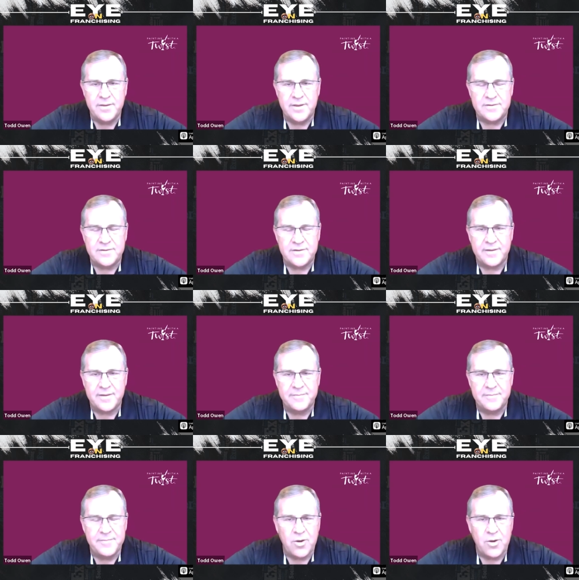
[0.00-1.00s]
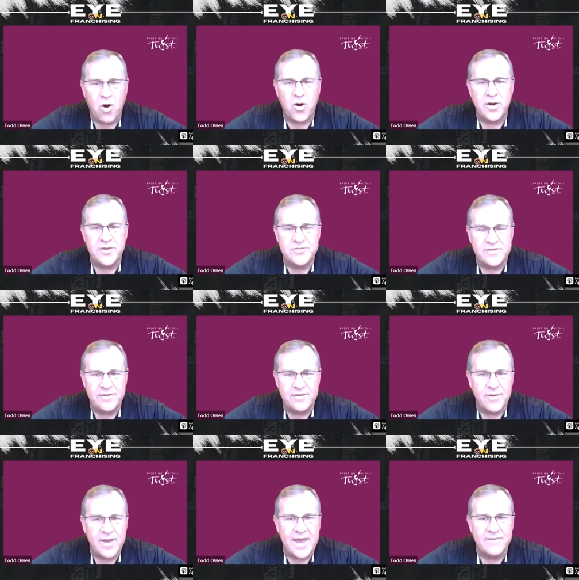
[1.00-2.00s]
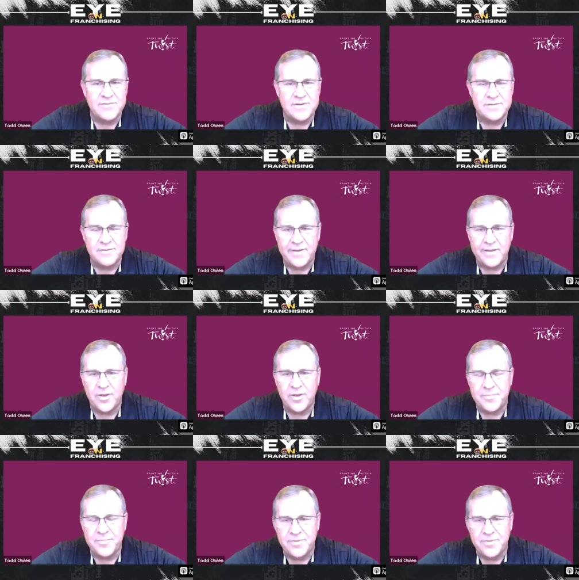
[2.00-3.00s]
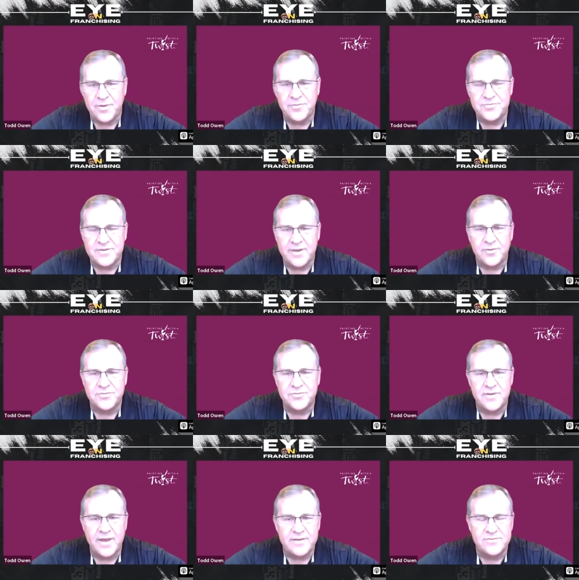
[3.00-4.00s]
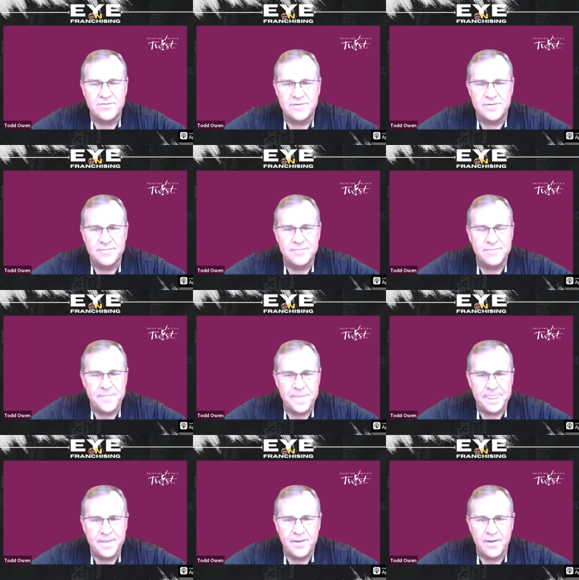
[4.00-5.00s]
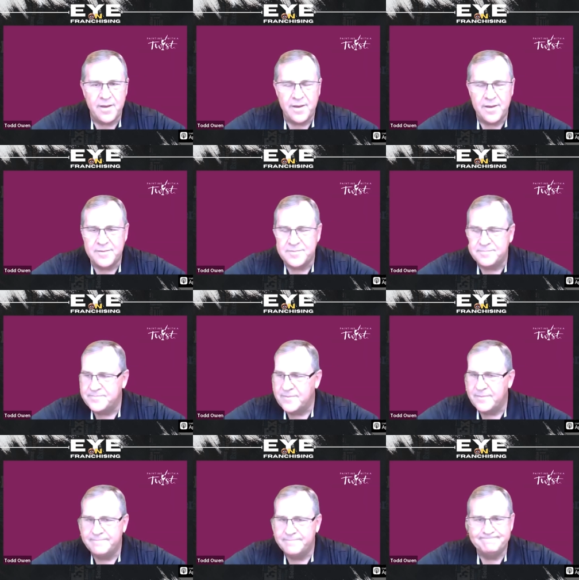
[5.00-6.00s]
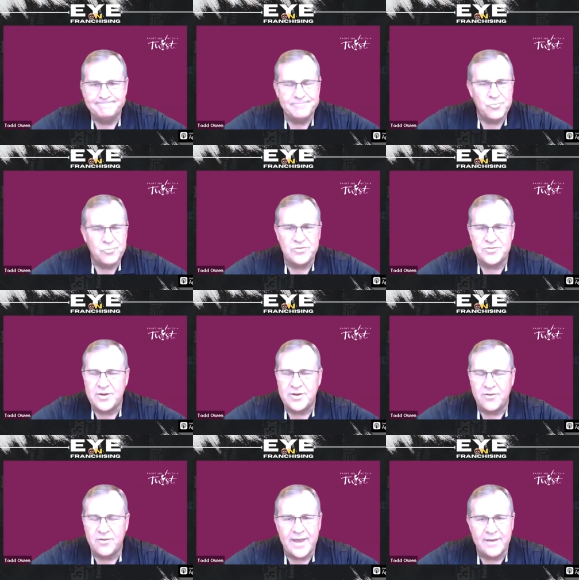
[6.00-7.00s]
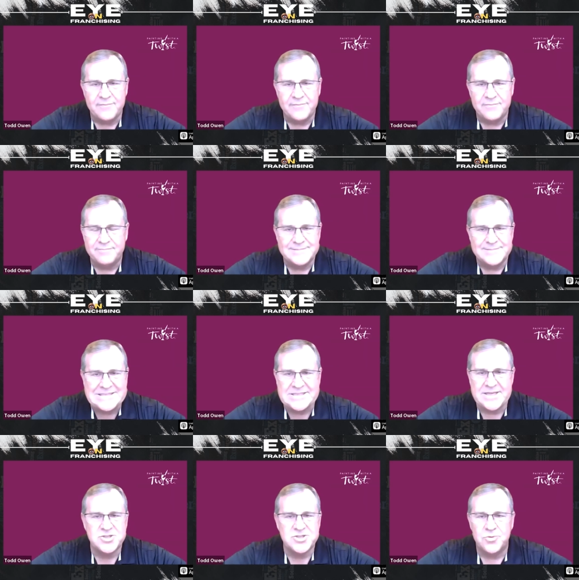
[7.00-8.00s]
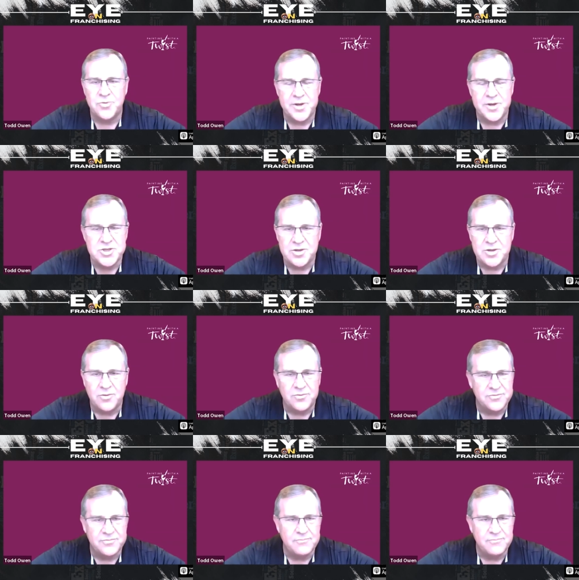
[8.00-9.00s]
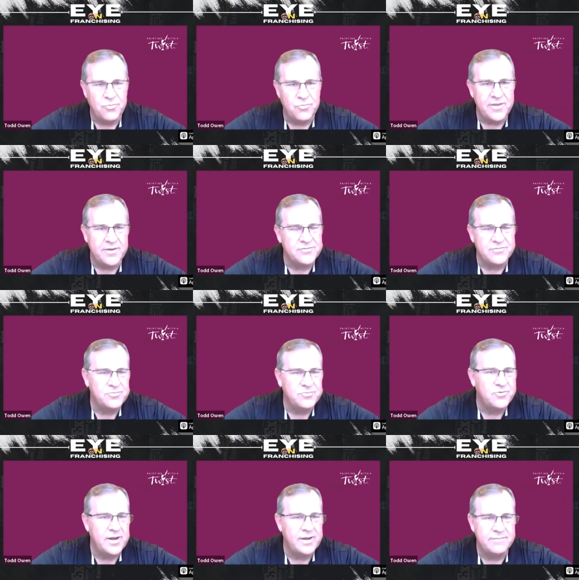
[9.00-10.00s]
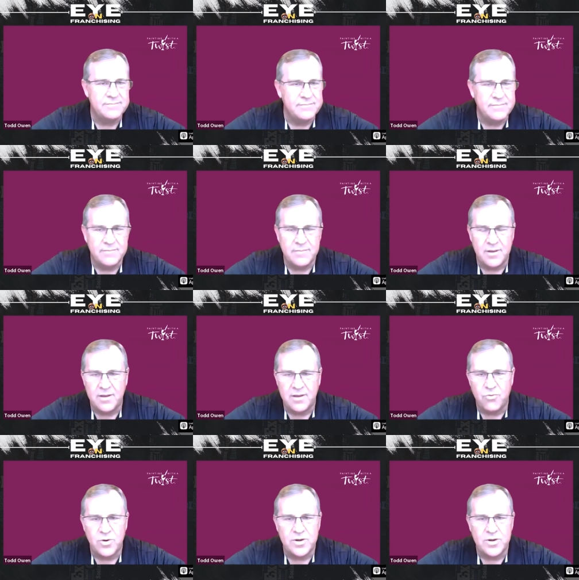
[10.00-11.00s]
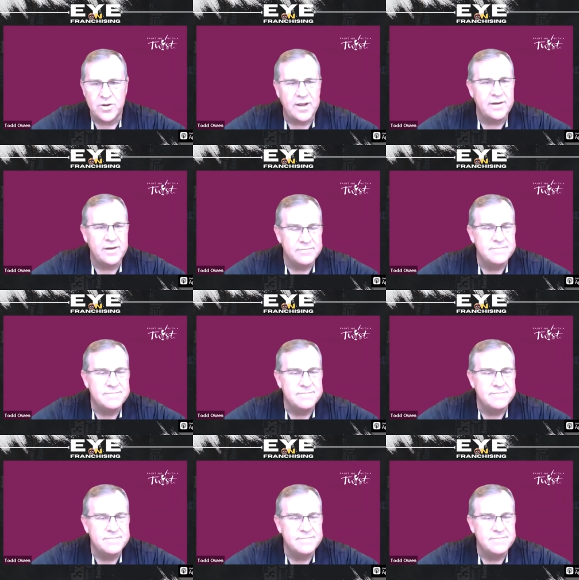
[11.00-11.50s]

you take, you know, artists that you have and develop those skill sets. And uh, we still have six originals with us from twenty fourteen.